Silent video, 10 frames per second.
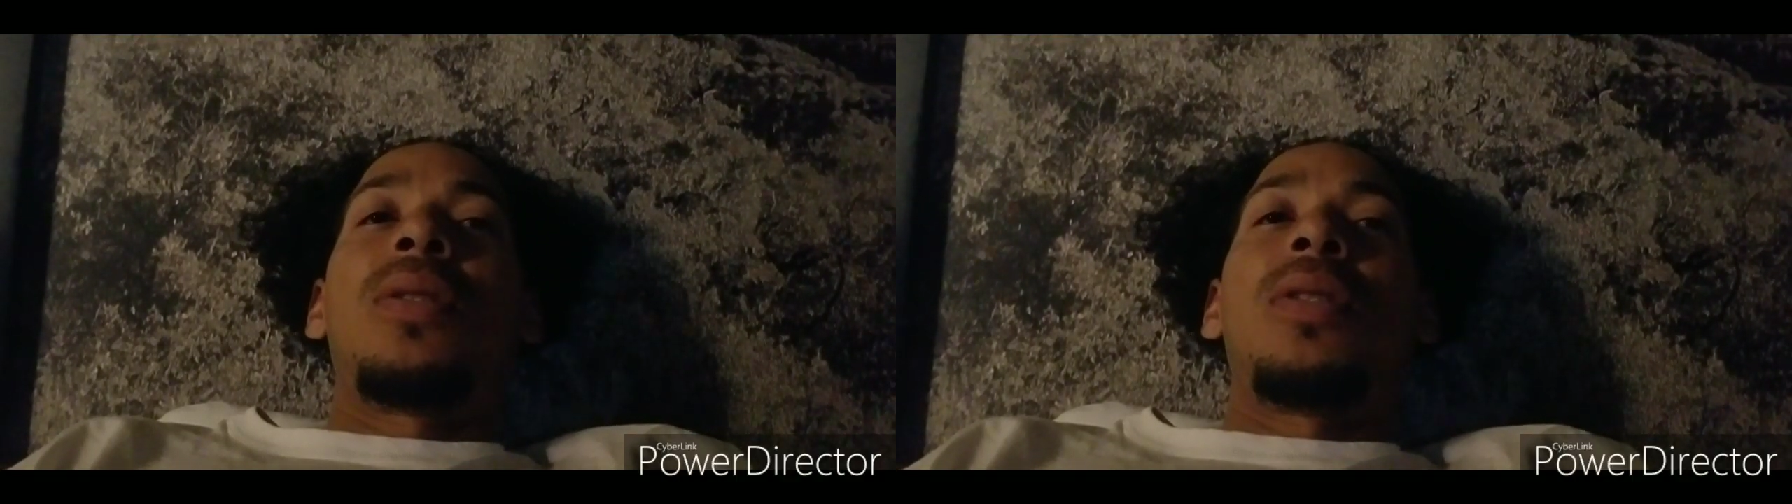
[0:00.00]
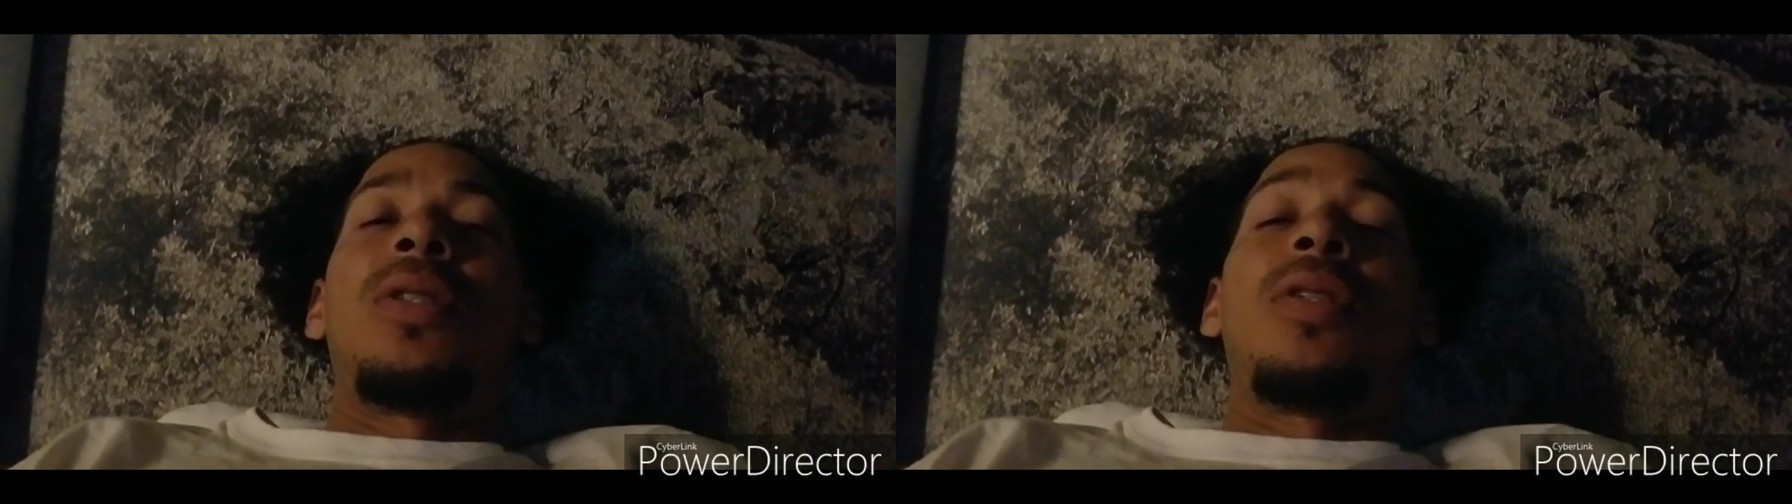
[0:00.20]

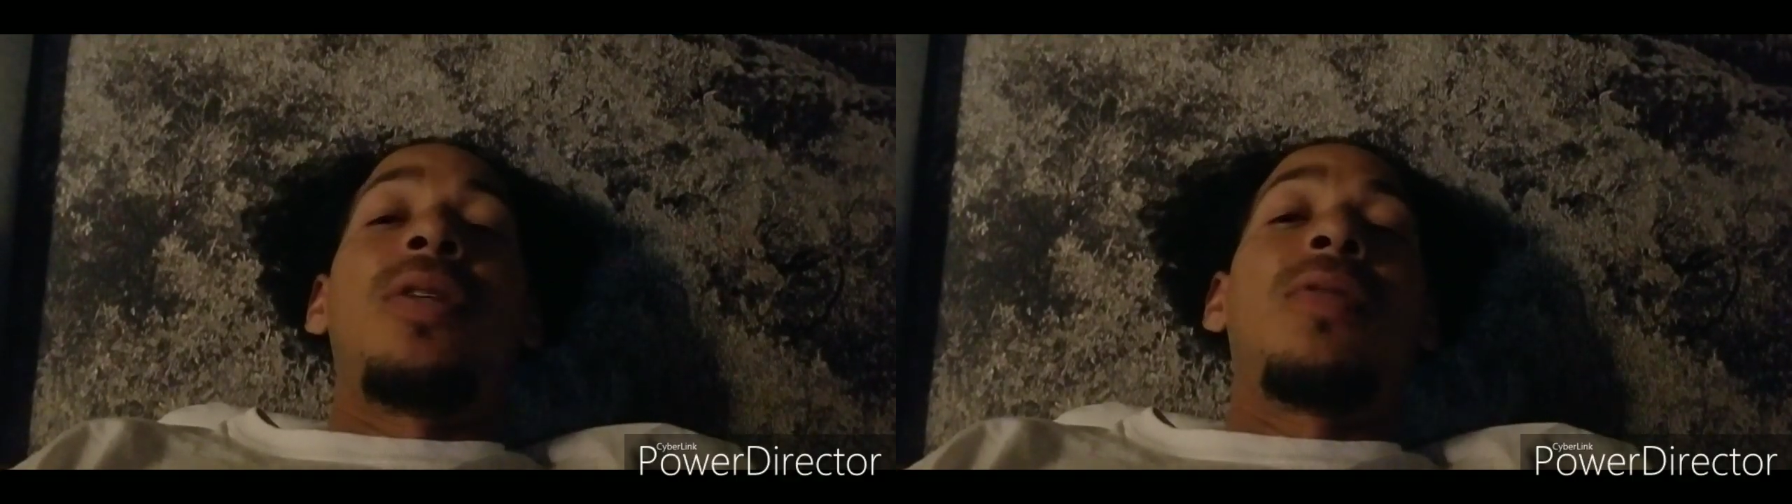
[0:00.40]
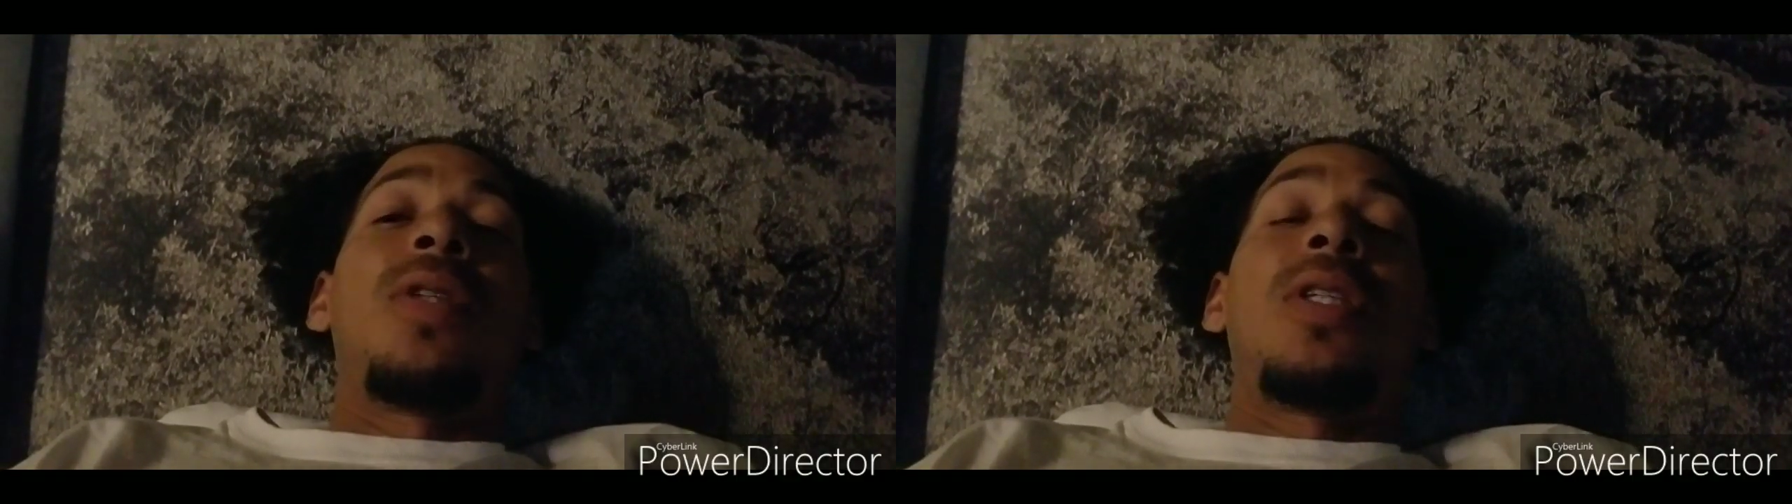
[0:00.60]
your
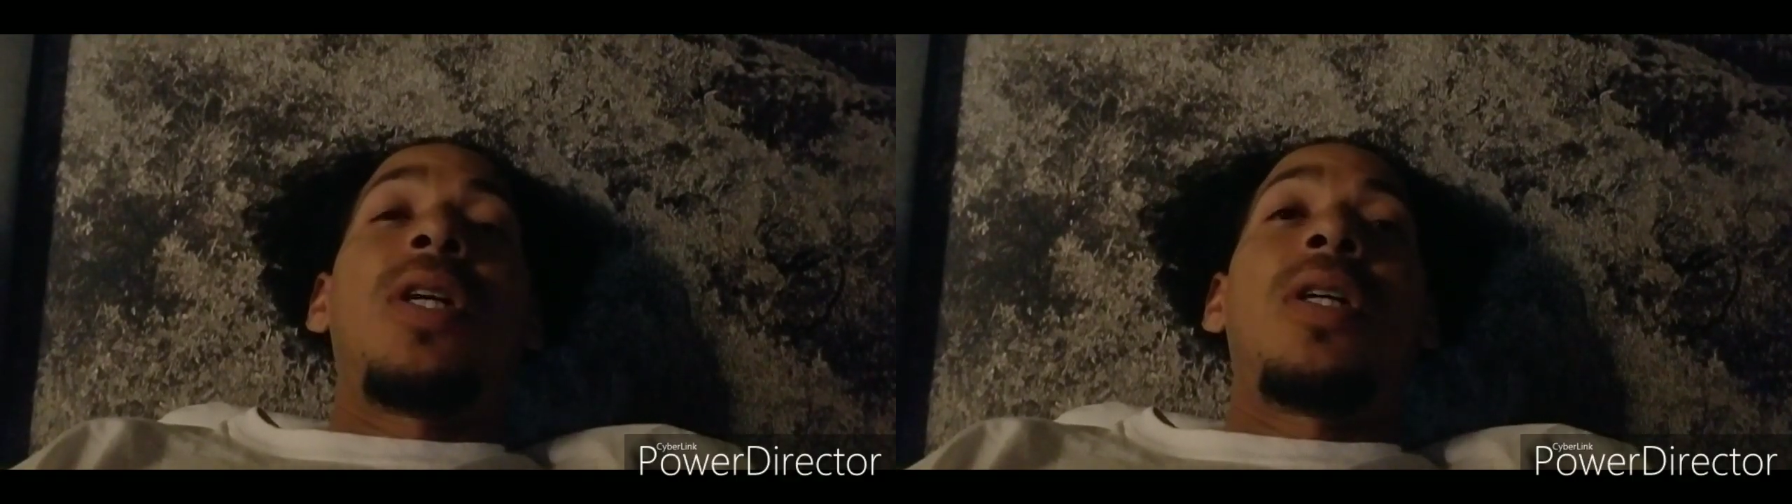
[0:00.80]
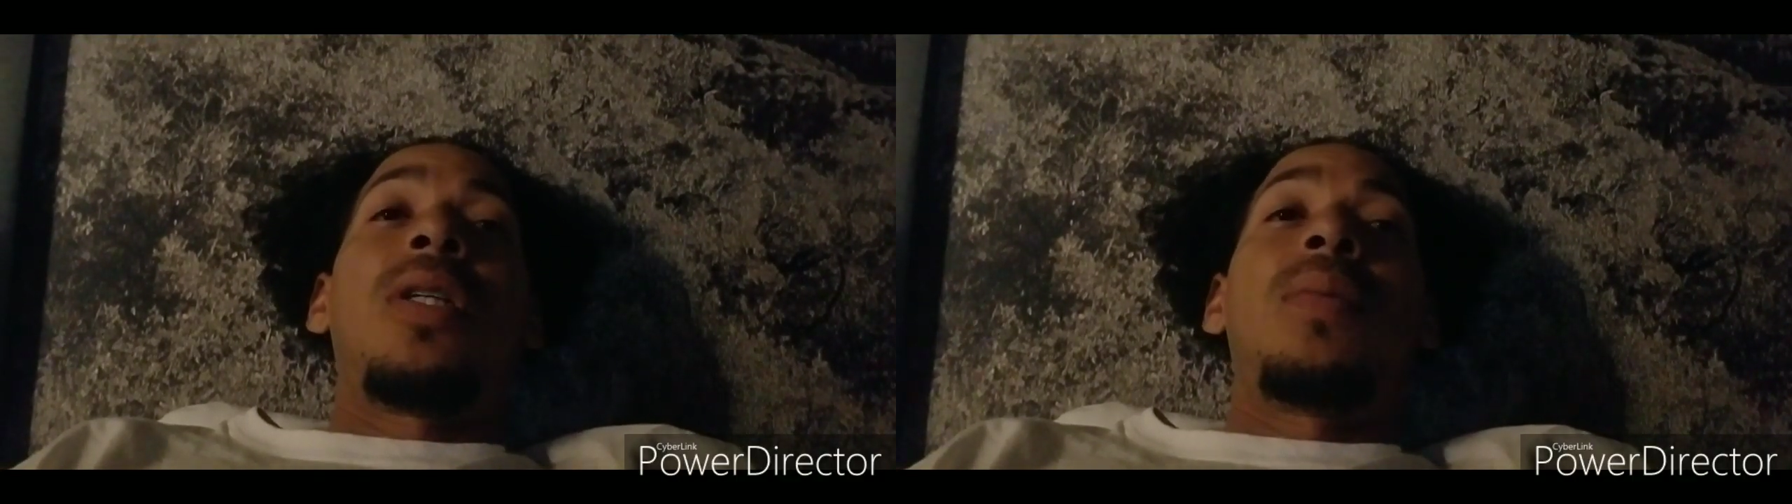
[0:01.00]
delivery
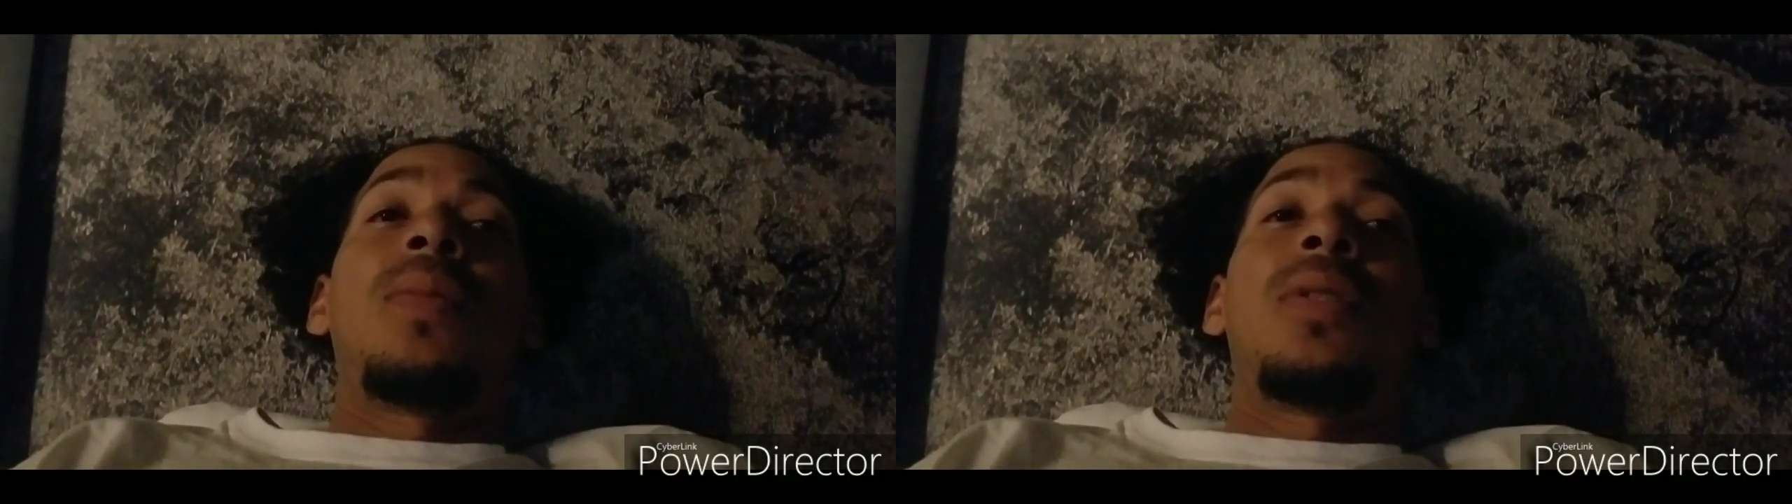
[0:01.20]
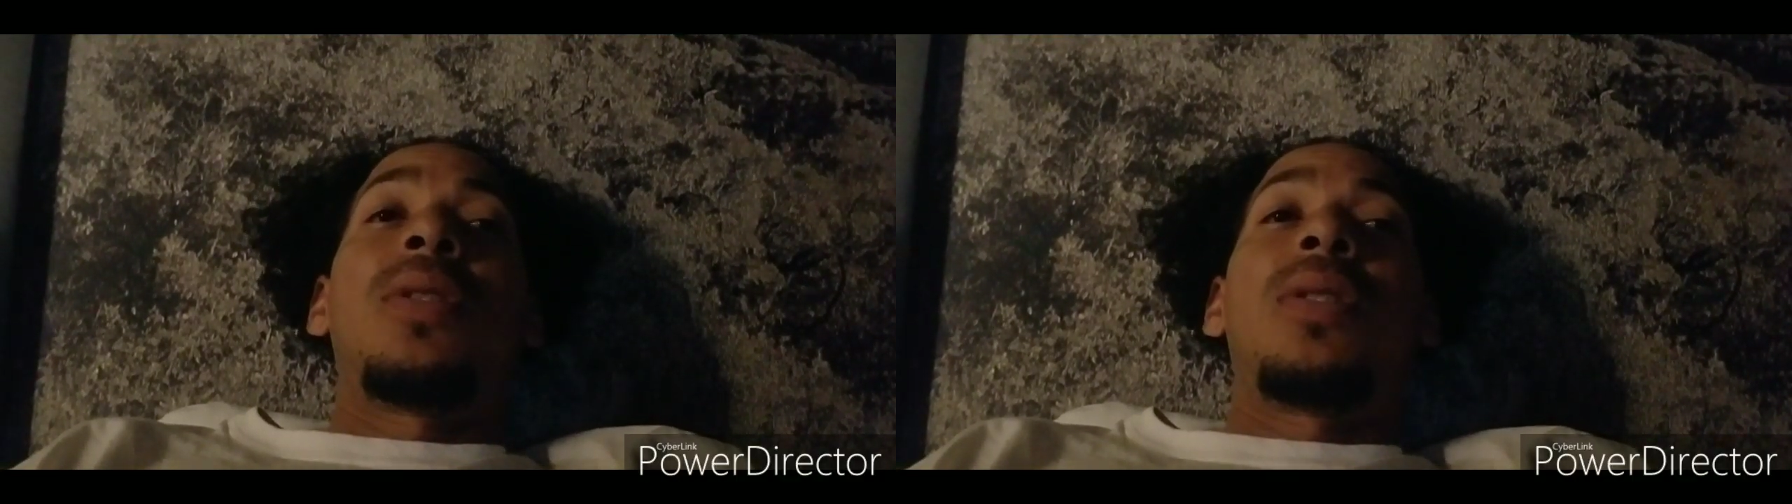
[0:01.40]

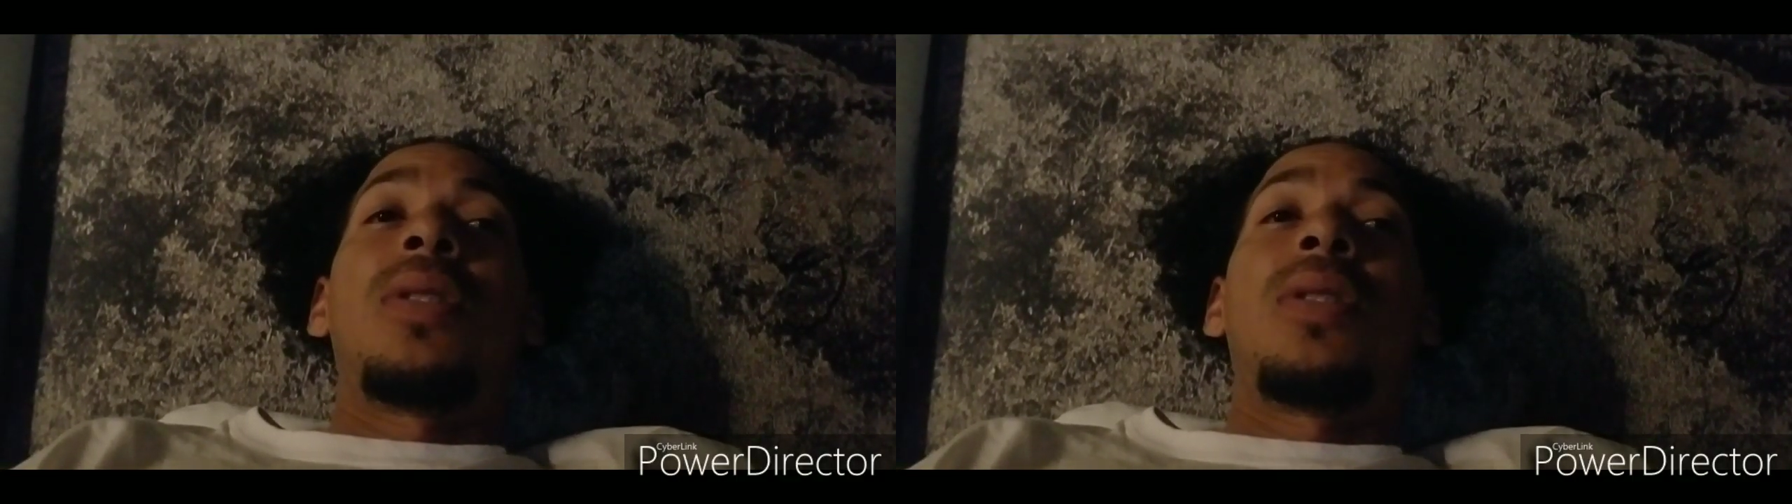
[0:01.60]
times,